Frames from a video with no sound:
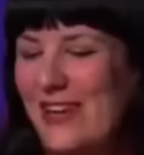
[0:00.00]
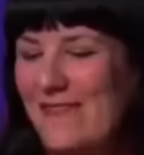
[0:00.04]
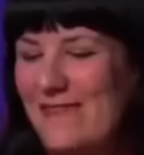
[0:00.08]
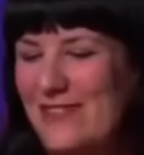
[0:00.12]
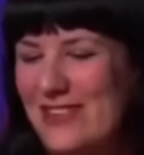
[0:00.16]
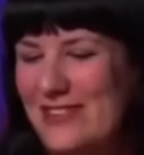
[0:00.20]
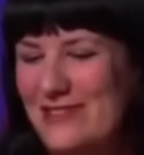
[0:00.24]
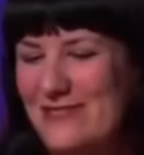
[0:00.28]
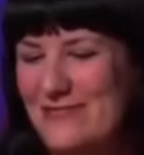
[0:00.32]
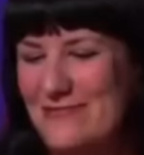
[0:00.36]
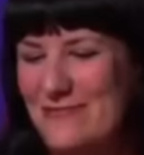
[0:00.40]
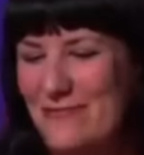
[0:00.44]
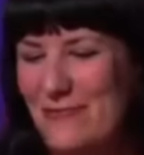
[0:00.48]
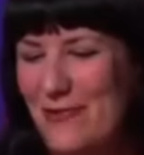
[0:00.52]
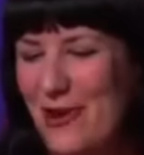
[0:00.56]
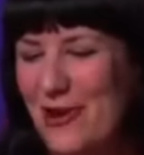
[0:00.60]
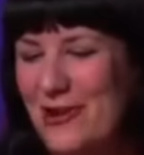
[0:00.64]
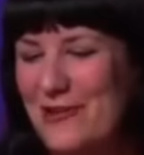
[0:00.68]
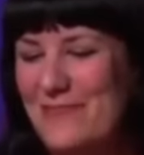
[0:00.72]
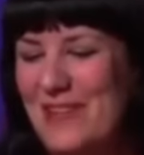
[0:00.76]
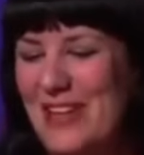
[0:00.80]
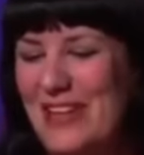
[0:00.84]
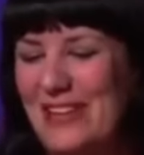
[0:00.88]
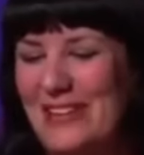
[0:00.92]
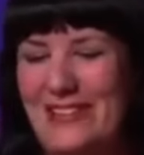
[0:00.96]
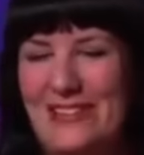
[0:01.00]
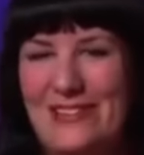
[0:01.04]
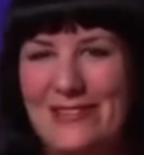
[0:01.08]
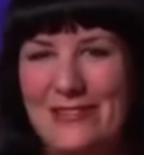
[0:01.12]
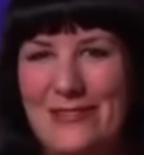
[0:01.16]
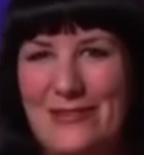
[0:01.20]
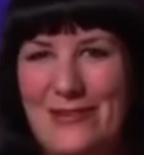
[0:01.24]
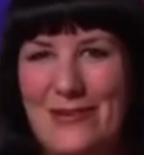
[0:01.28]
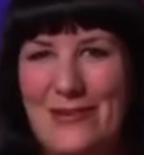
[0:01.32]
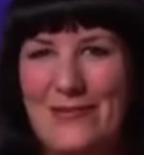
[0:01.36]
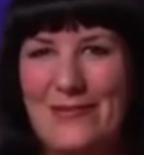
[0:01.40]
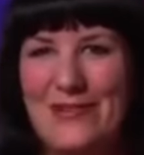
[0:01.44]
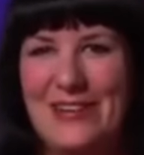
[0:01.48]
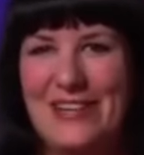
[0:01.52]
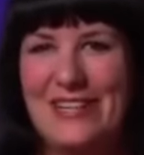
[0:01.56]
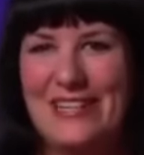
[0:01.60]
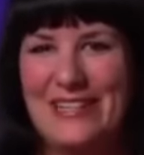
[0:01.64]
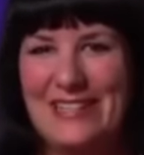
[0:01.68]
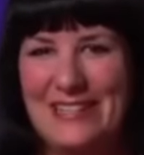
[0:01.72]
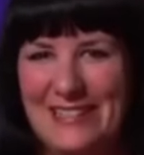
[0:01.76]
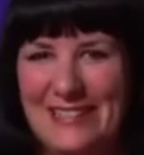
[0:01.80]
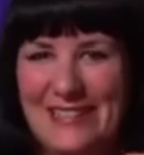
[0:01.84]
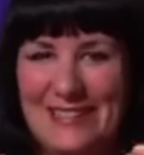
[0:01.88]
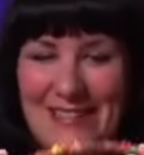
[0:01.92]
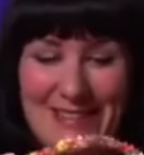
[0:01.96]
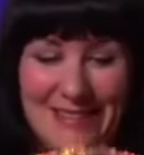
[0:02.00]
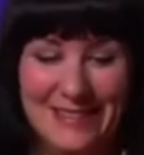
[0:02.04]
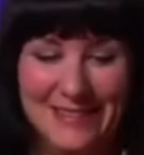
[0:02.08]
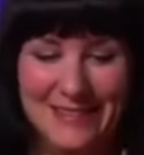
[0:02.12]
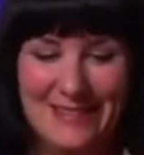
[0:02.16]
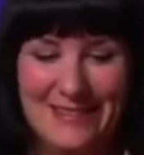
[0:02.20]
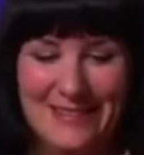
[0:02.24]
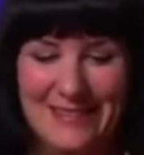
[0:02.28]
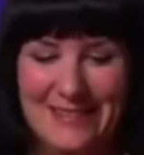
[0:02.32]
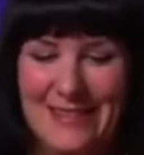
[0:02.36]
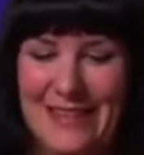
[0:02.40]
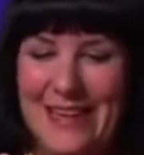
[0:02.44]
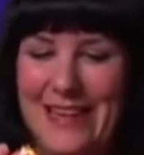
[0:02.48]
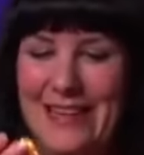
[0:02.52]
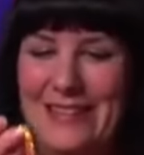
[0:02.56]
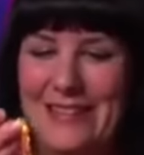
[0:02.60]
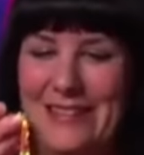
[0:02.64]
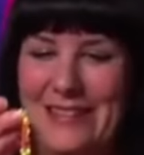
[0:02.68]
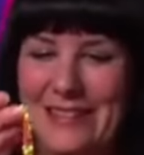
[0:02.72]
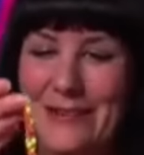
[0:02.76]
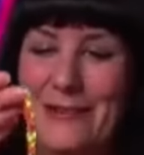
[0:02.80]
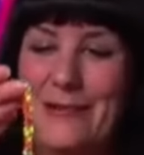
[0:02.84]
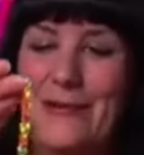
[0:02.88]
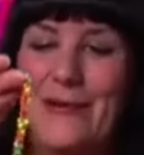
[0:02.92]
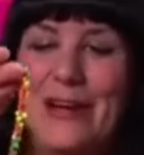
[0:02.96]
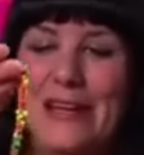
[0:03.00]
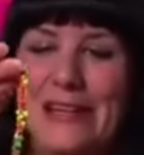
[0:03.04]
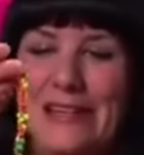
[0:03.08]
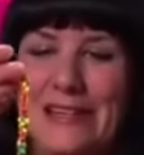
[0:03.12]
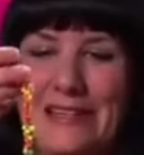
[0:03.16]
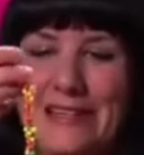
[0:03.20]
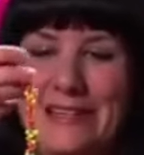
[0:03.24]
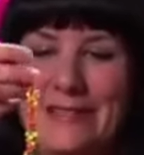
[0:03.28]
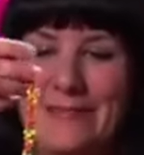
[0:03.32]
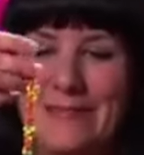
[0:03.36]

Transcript: lemon, watermelon, and strawberry. It's it's quite an